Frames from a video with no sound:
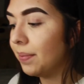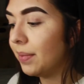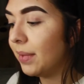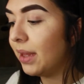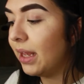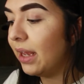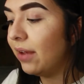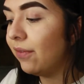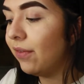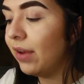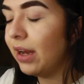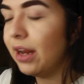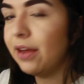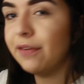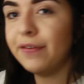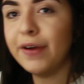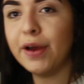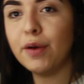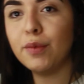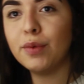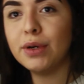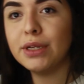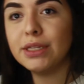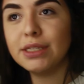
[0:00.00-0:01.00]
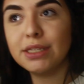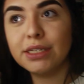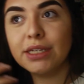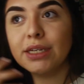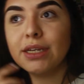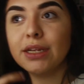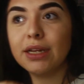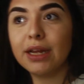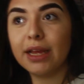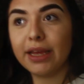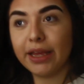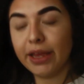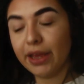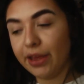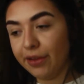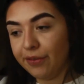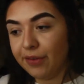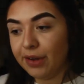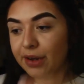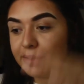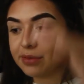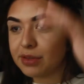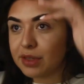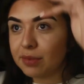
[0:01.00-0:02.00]
even if I wasn't like
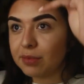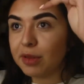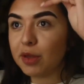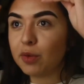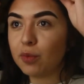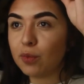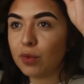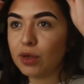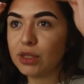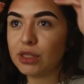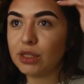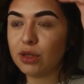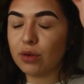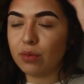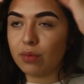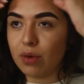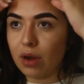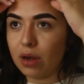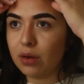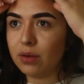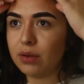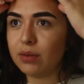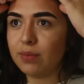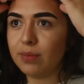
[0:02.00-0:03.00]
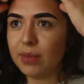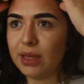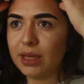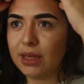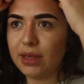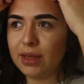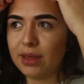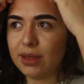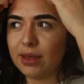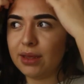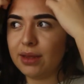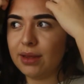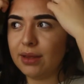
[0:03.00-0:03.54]
even if something wasn't wrong with me